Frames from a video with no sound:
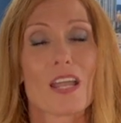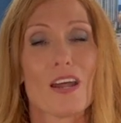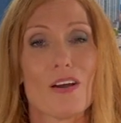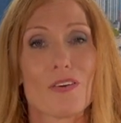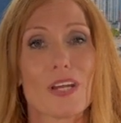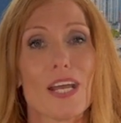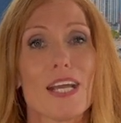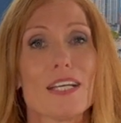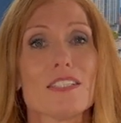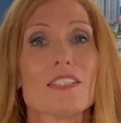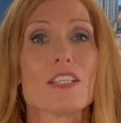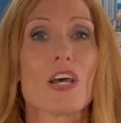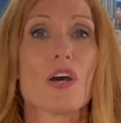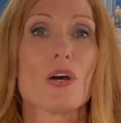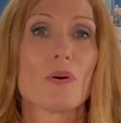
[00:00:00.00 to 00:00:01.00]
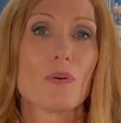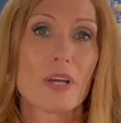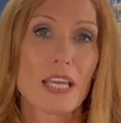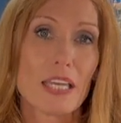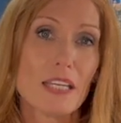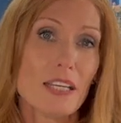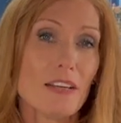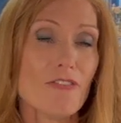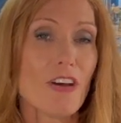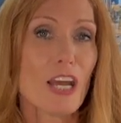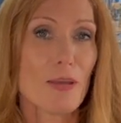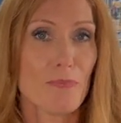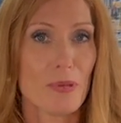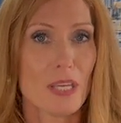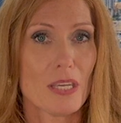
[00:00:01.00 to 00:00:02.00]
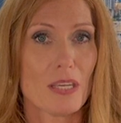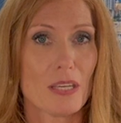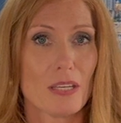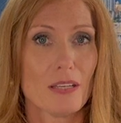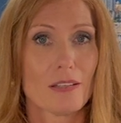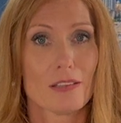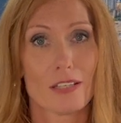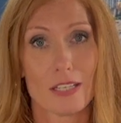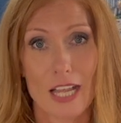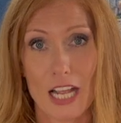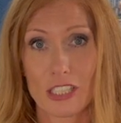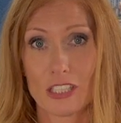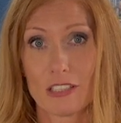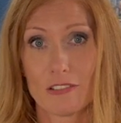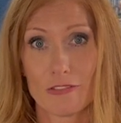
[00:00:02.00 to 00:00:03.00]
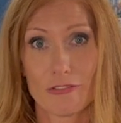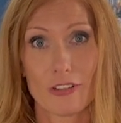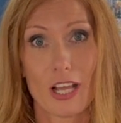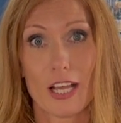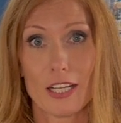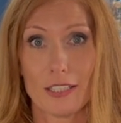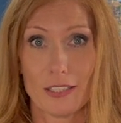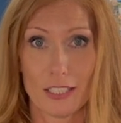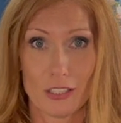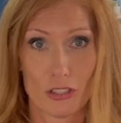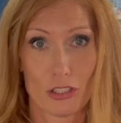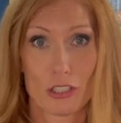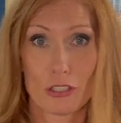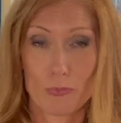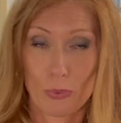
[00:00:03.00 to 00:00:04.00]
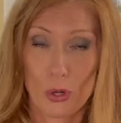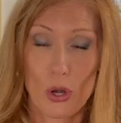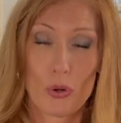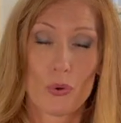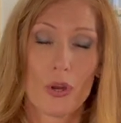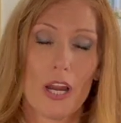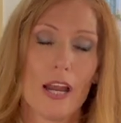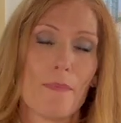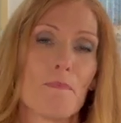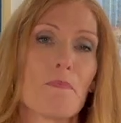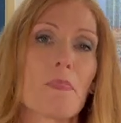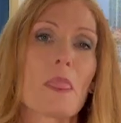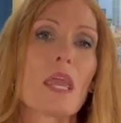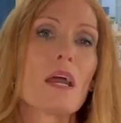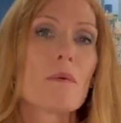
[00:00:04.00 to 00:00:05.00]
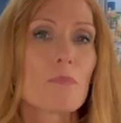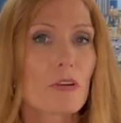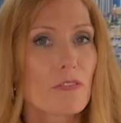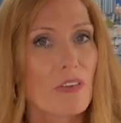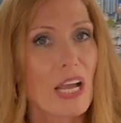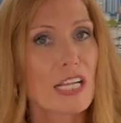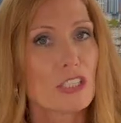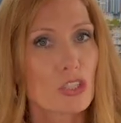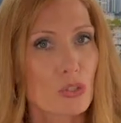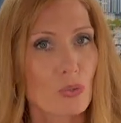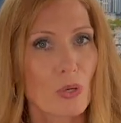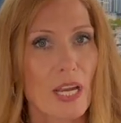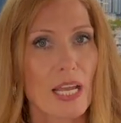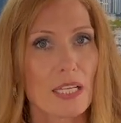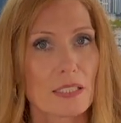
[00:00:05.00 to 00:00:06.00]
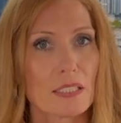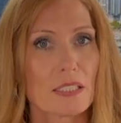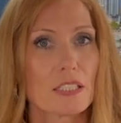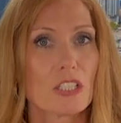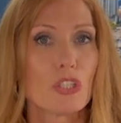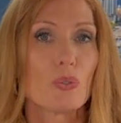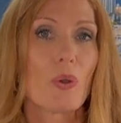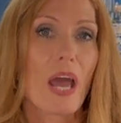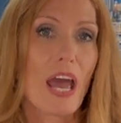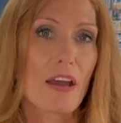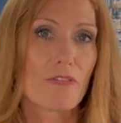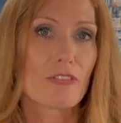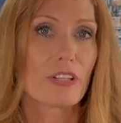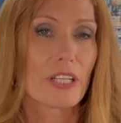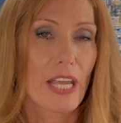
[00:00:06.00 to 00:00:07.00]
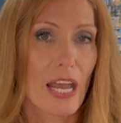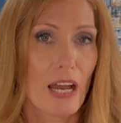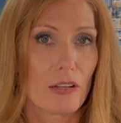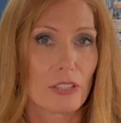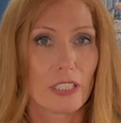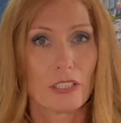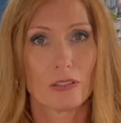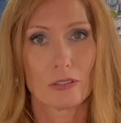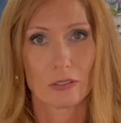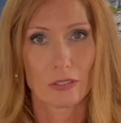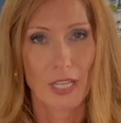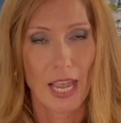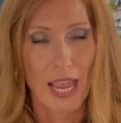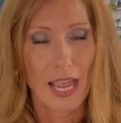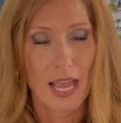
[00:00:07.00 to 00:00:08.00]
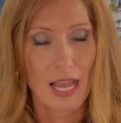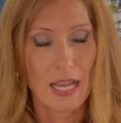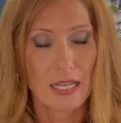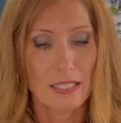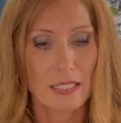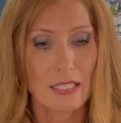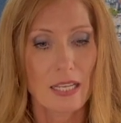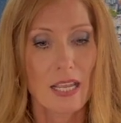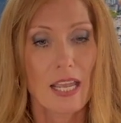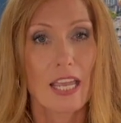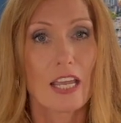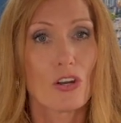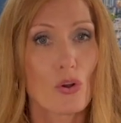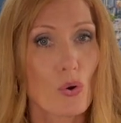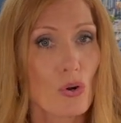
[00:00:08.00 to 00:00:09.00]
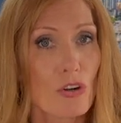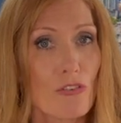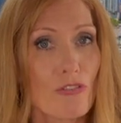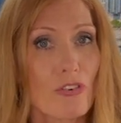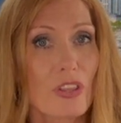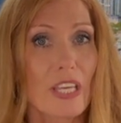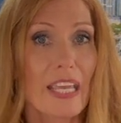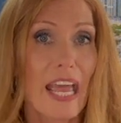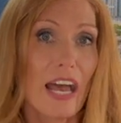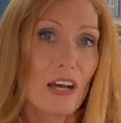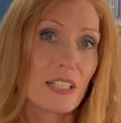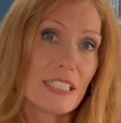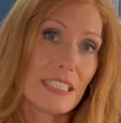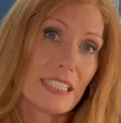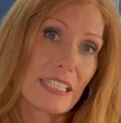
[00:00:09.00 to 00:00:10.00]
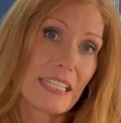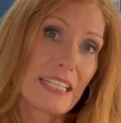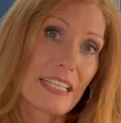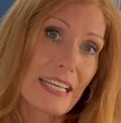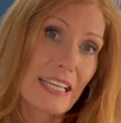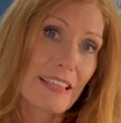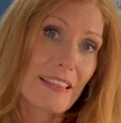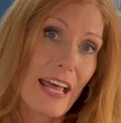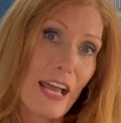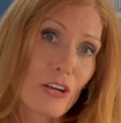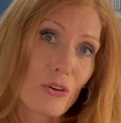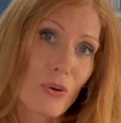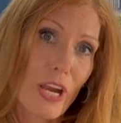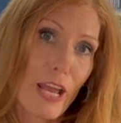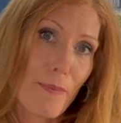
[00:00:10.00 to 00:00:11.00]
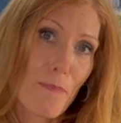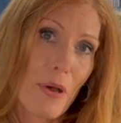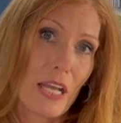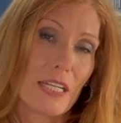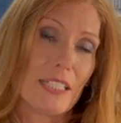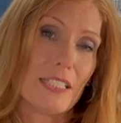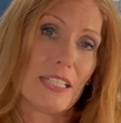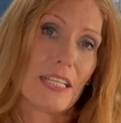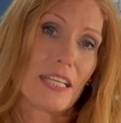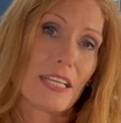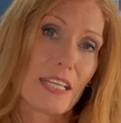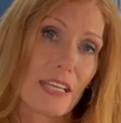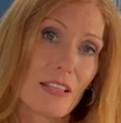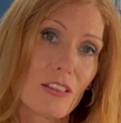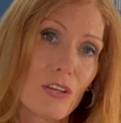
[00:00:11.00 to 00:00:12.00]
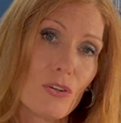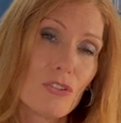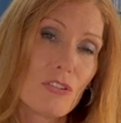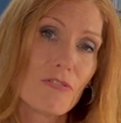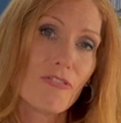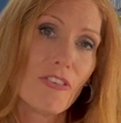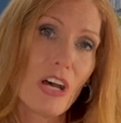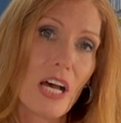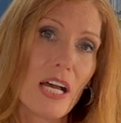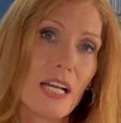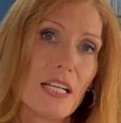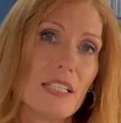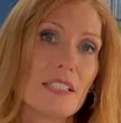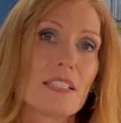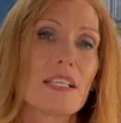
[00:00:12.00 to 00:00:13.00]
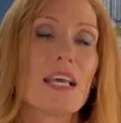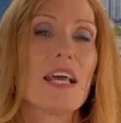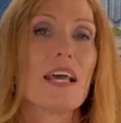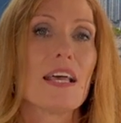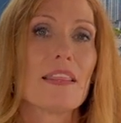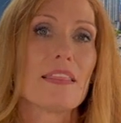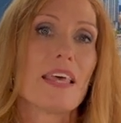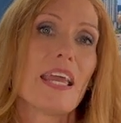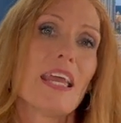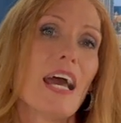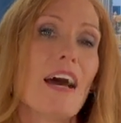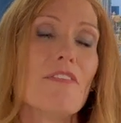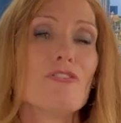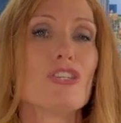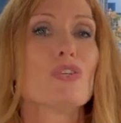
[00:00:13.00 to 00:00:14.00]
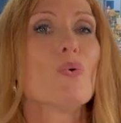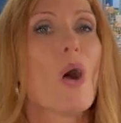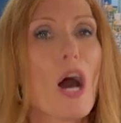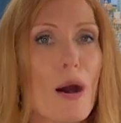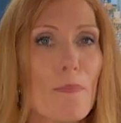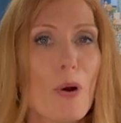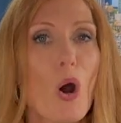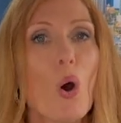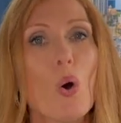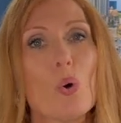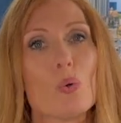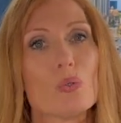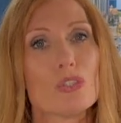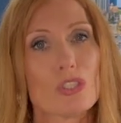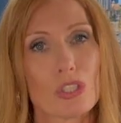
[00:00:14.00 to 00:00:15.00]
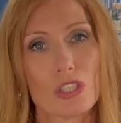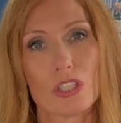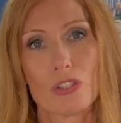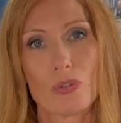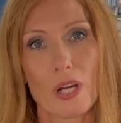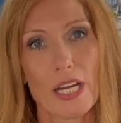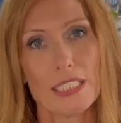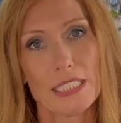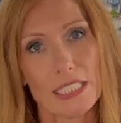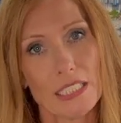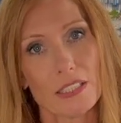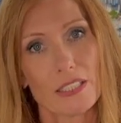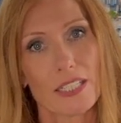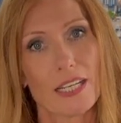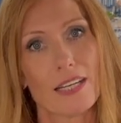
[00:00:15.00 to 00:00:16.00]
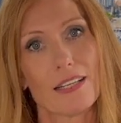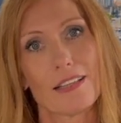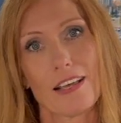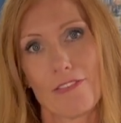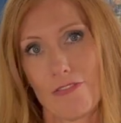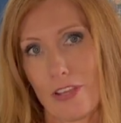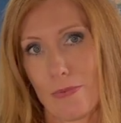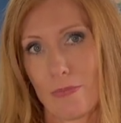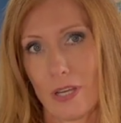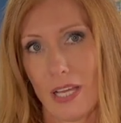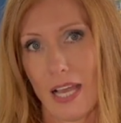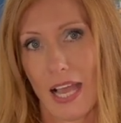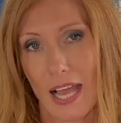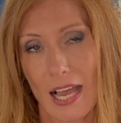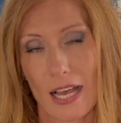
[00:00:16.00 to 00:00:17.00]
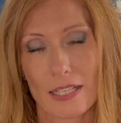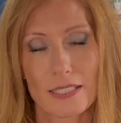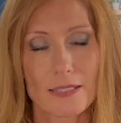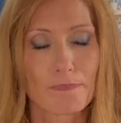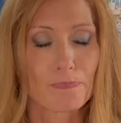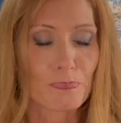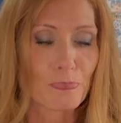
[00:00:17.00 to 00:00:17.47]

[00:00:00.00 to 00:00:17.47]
Okay, so NFIP, the National Flood Insurance Program, provides grants to every county. And in order for the county to get that grant money, to get those funds, they have to uphold certain criteria that FEMA has.